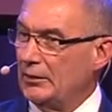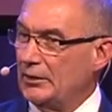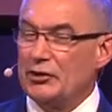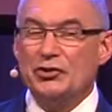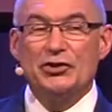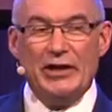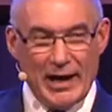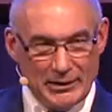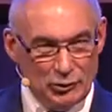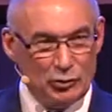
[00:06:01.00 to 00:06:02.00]
The
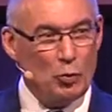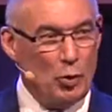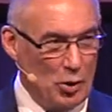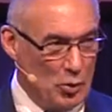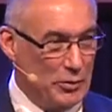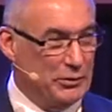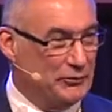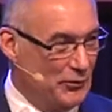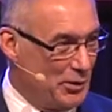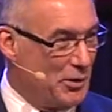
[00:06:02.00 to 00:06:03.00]
status quo is
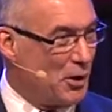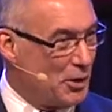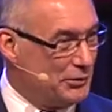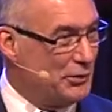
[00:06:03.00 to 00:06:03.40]
very hard to